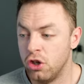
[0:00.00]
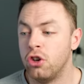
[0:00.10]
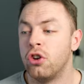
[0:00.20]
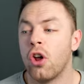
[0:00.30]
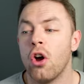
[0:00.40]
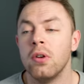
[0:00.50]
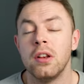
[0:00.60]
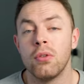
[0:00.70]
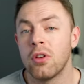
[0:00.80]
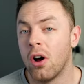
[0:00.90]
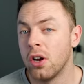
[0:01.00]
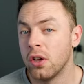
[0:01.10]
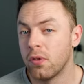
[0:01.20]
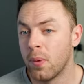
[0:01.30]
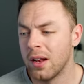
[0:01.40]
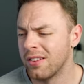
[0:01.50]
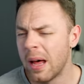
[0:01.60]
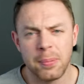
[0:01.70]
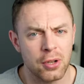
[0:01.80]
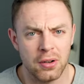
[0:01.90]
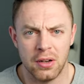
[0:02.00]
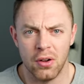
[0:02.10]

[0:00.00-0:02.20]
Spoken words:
You should only do cardio for weight loss. Absolutely